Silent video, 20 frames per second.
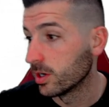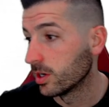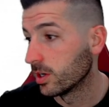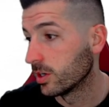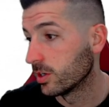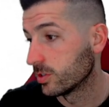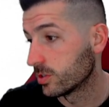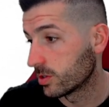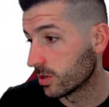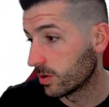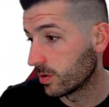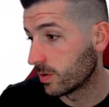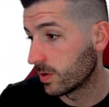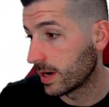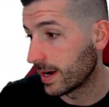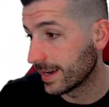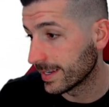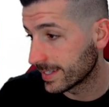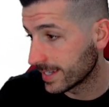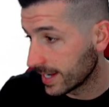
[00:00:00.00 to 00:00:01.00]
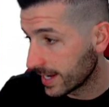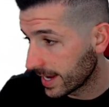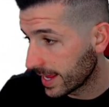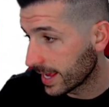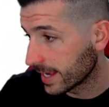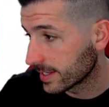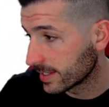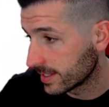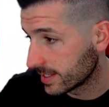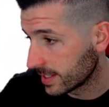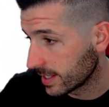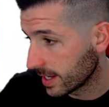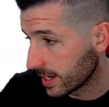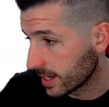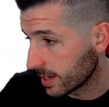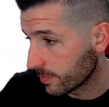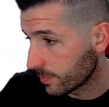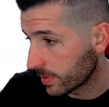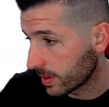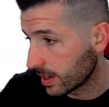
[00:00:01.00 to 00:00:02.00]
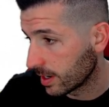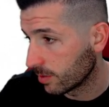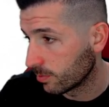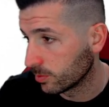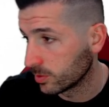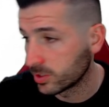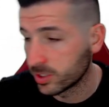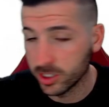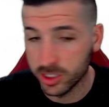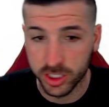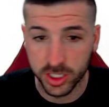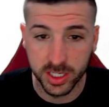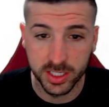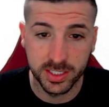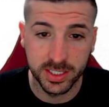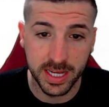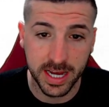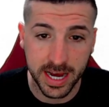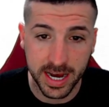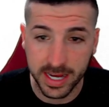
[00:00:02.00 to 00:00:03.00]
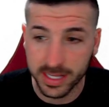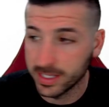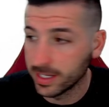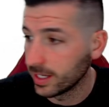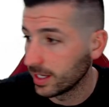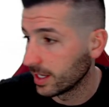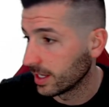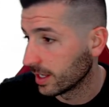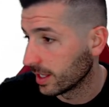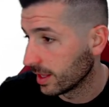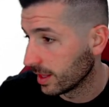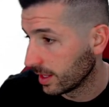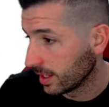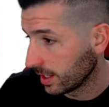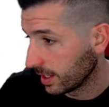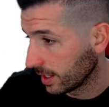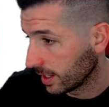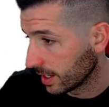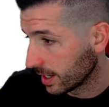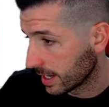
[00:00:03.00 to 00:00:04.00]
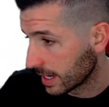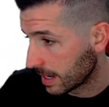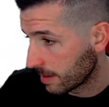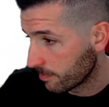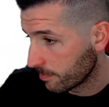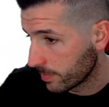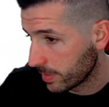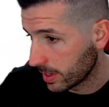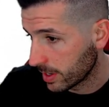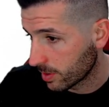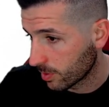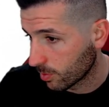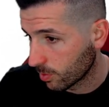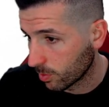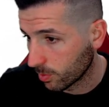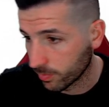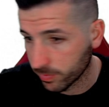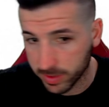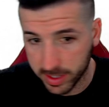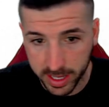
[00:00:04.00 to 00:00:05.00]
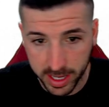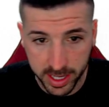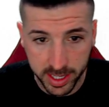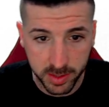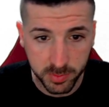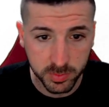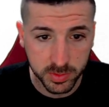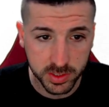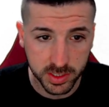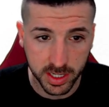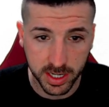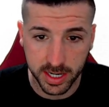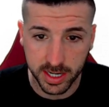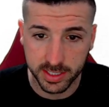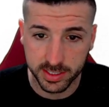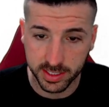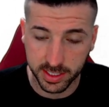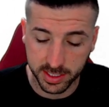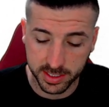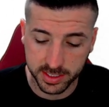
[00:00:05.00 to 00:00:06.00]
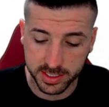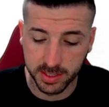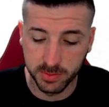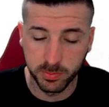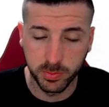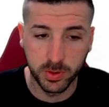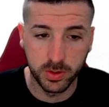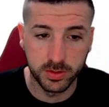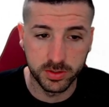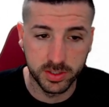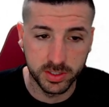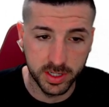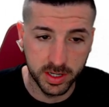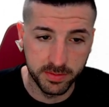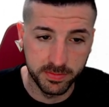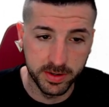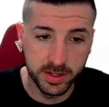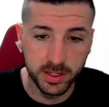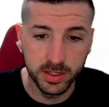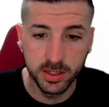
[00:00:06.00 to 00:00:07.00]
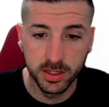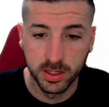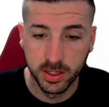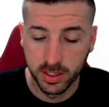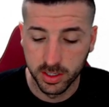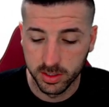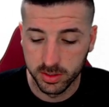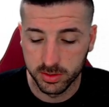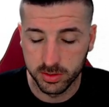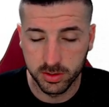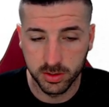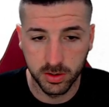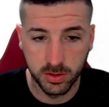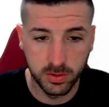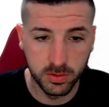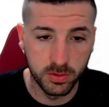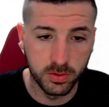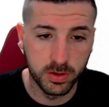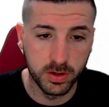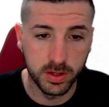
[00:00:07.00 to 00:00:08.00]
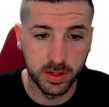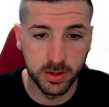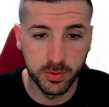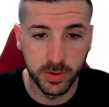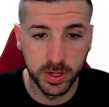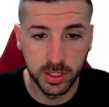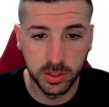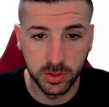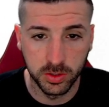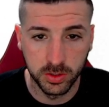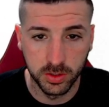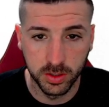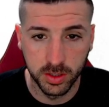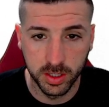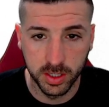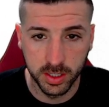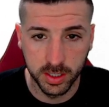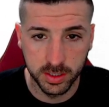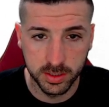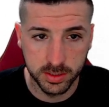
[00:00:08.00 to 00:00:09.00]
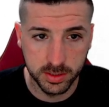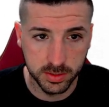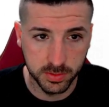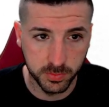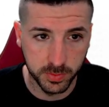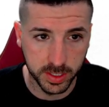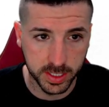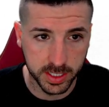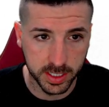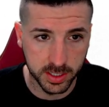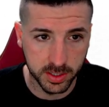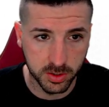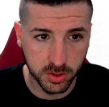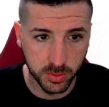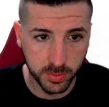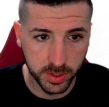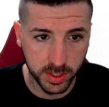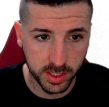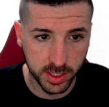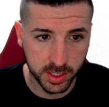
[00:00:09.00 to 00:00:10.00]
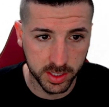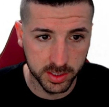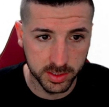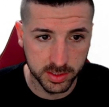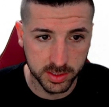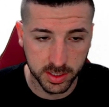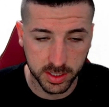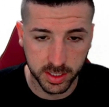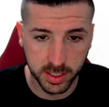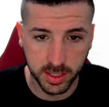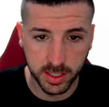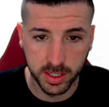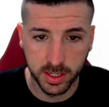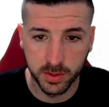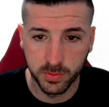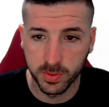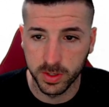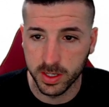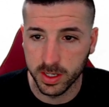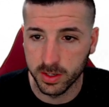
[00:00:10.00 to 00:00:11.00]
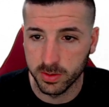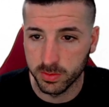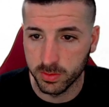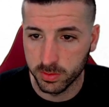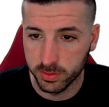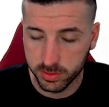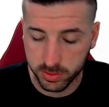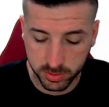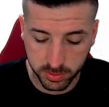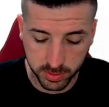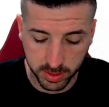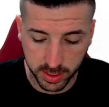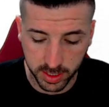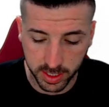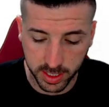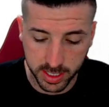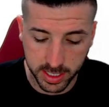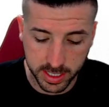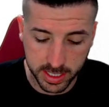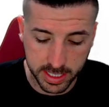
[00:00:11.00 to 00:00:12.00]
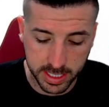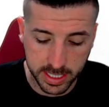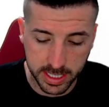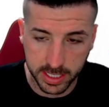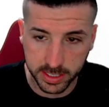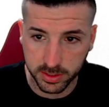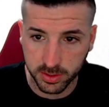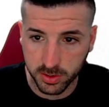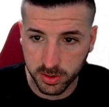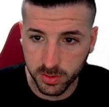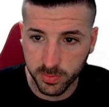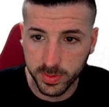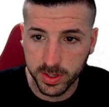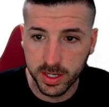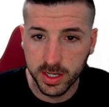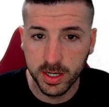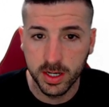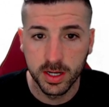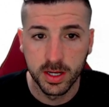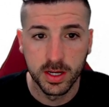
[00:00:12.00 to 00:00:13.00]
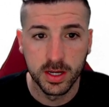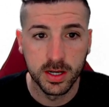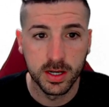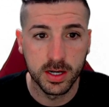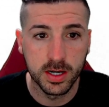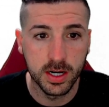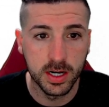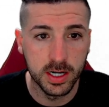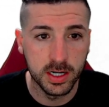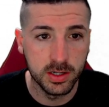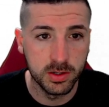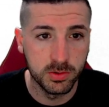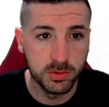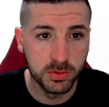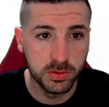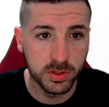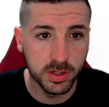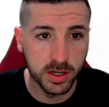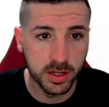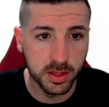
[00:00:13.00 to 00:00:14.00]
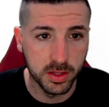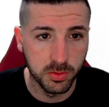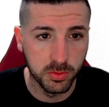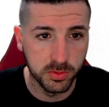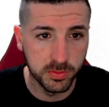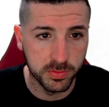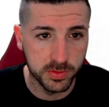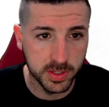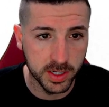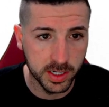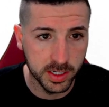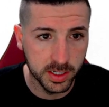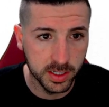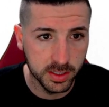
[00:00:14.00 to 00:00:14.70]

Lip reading: So as a next step, I would suggest adding the number of games as example 7. So the way to do this, we can copy this, and then we can also here add comma, count. I think we've done it